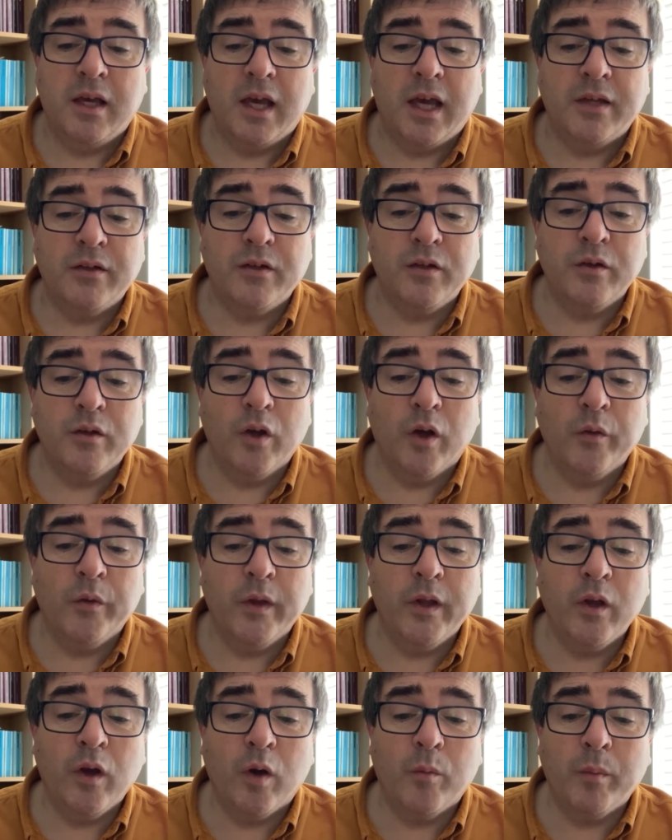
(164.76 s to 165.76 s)
I do
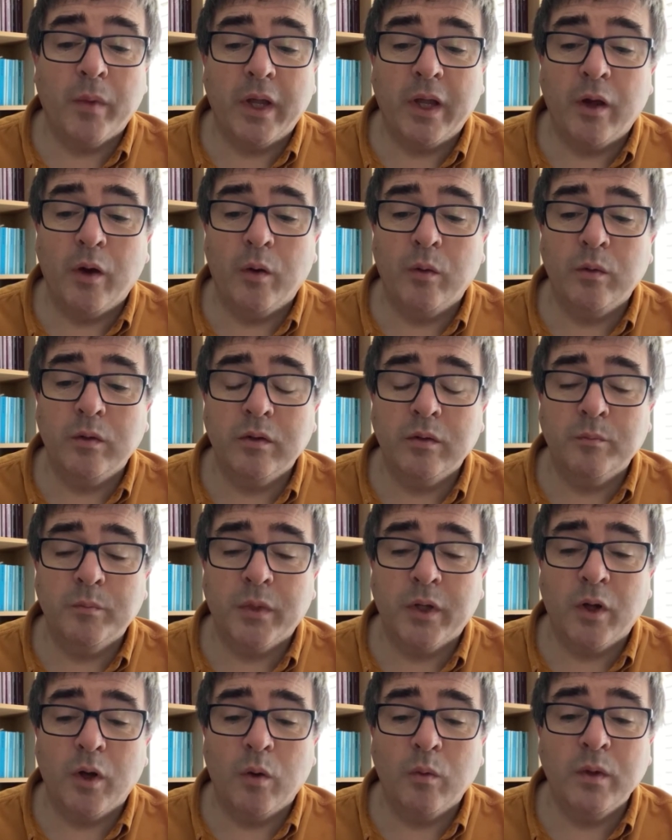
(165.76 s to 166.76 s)
nothing on my own,
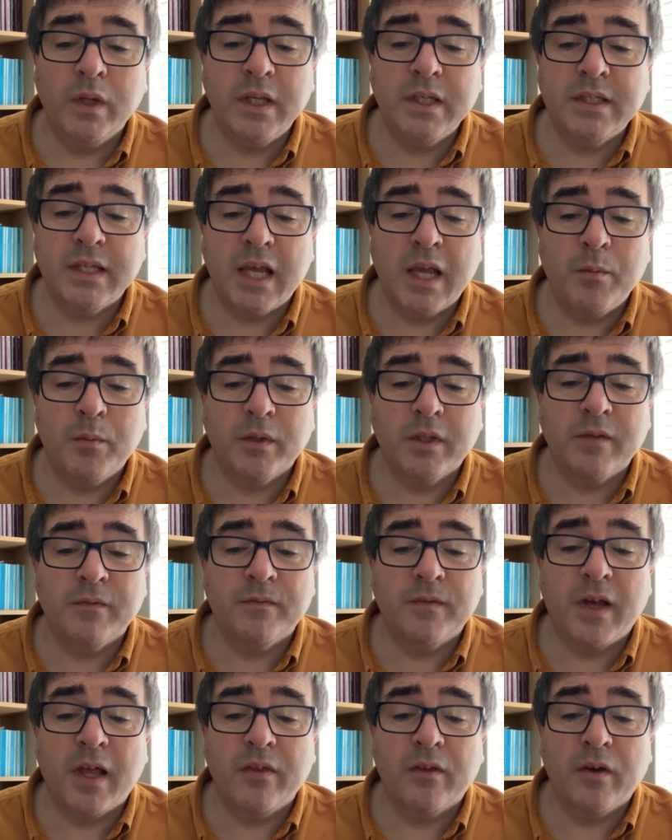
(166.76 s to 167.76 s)
but only say what the
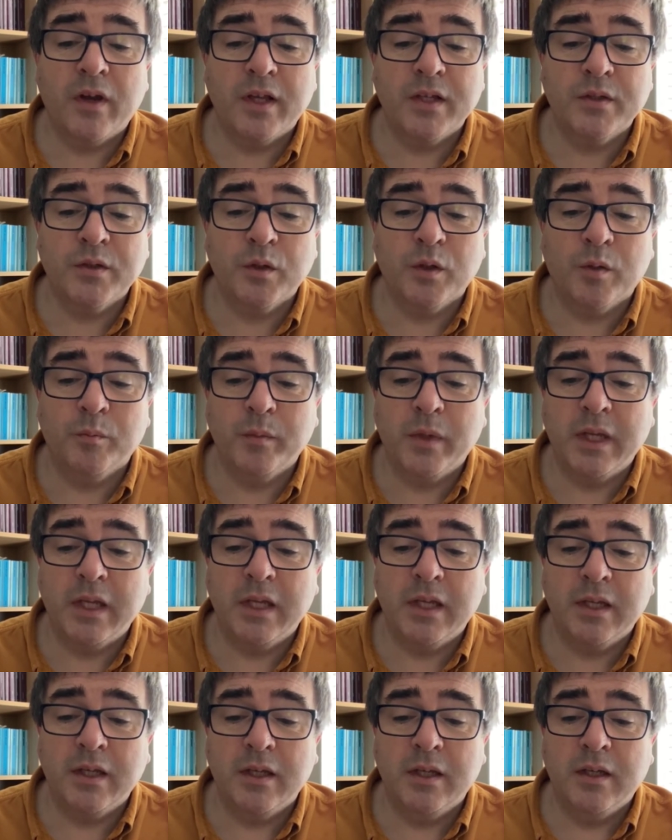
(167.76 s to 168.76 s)
Father has taught me.
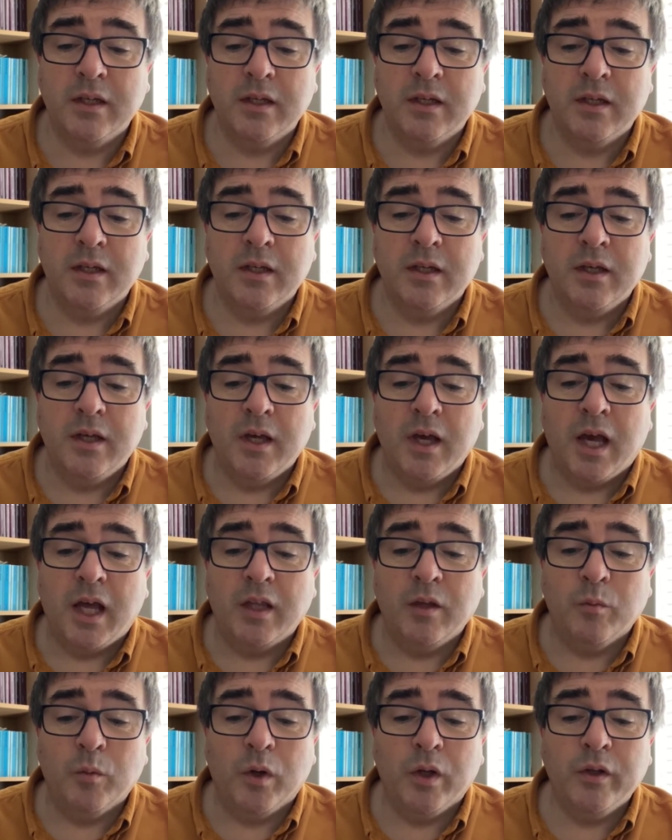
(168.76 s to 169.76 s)
And
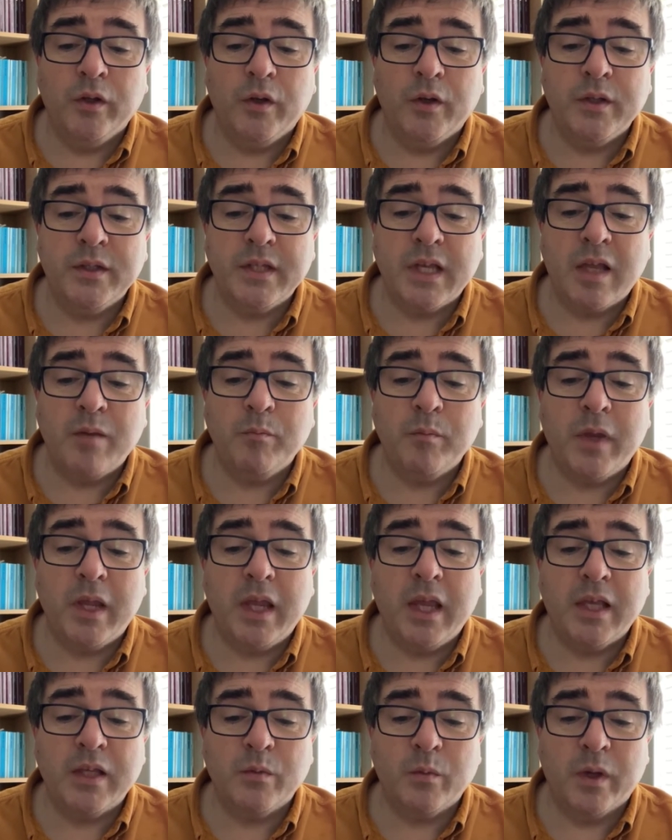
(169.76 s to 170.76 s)
the one who sent me
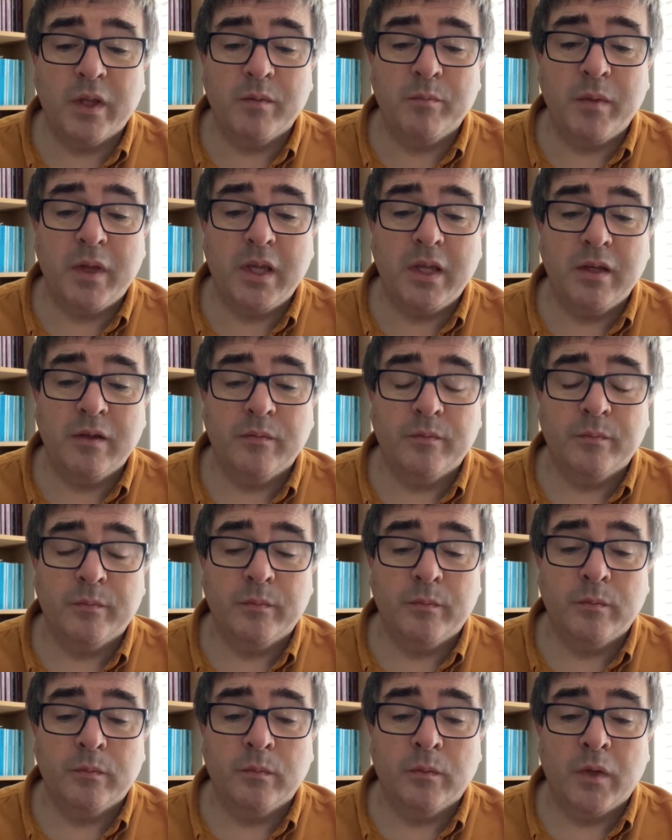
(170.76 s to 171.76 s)
is with me.
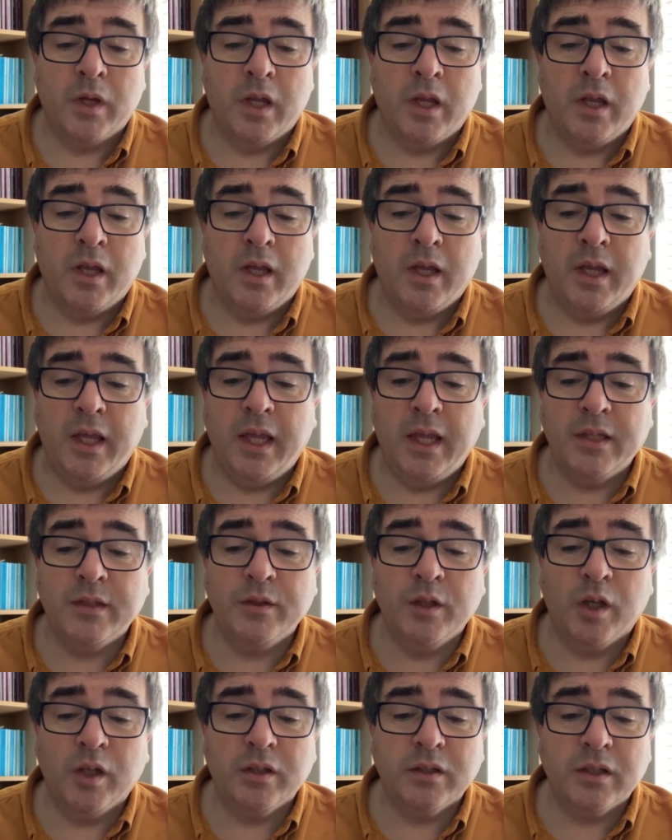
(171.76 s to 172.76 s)
He is
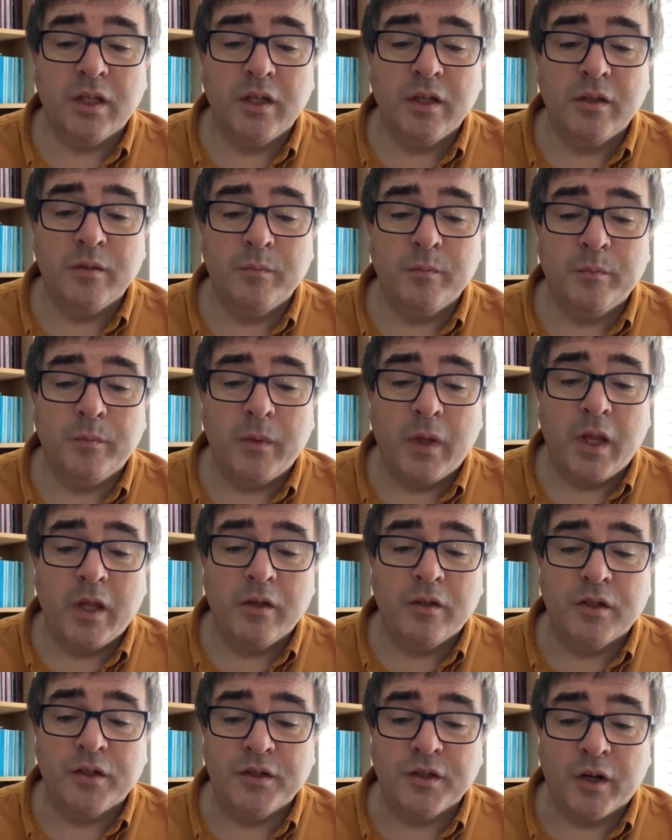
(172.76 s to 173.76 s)
not
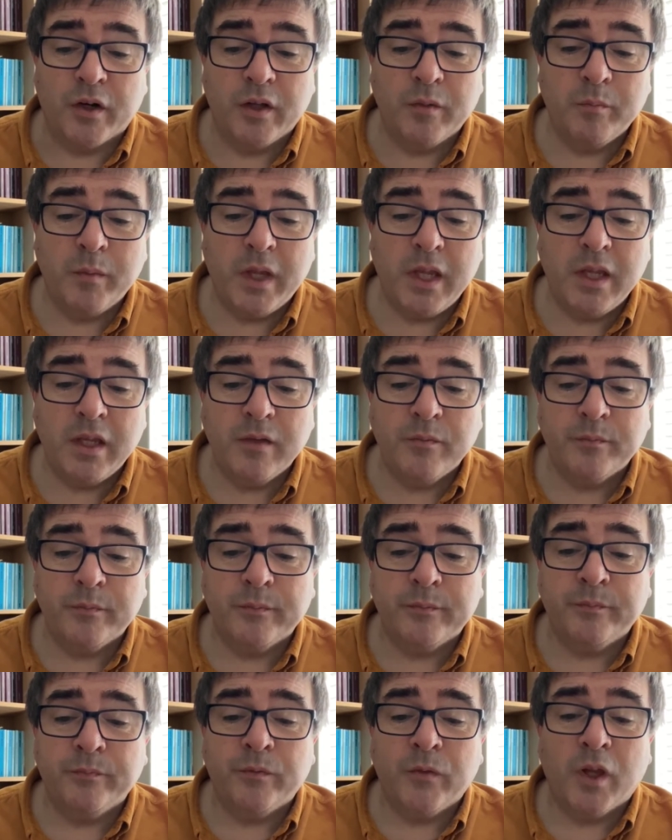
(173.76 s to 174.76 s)
deserted me,
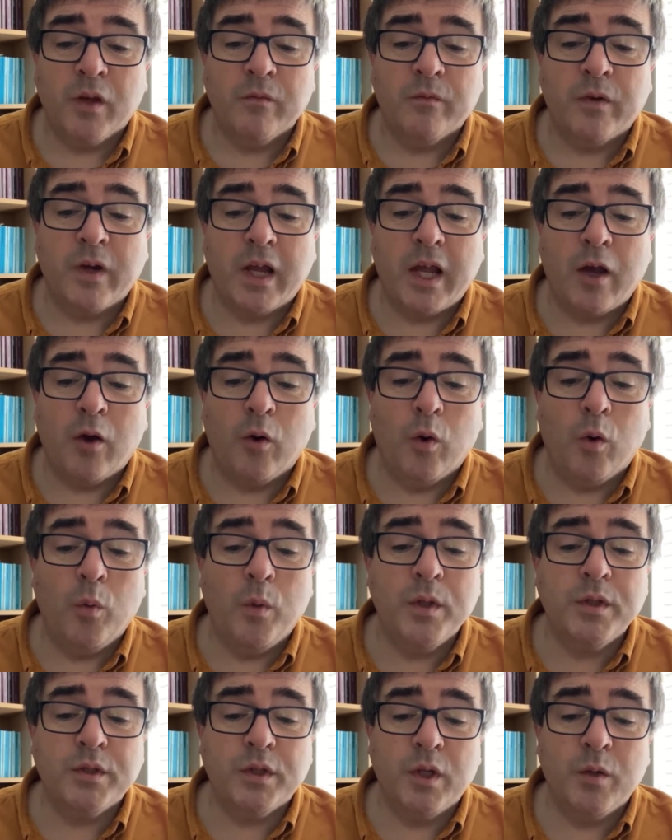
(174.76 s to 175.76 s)
for I
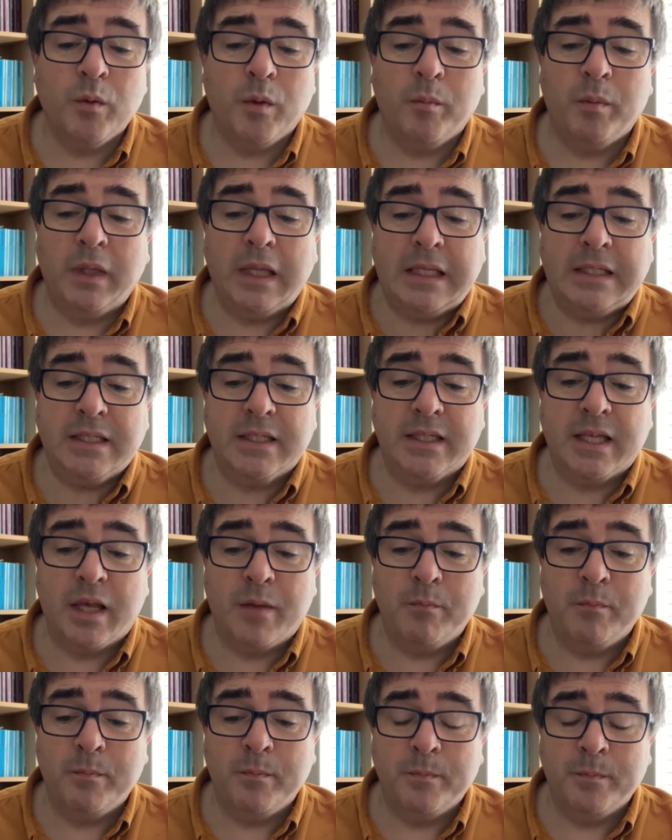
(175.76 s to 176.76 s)
always do what pleases
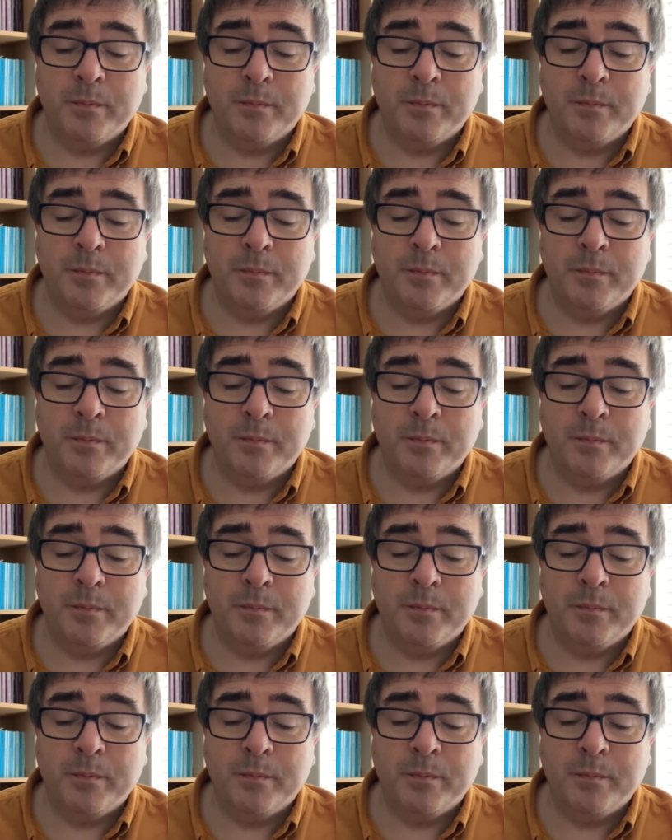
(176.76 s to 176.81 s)
him.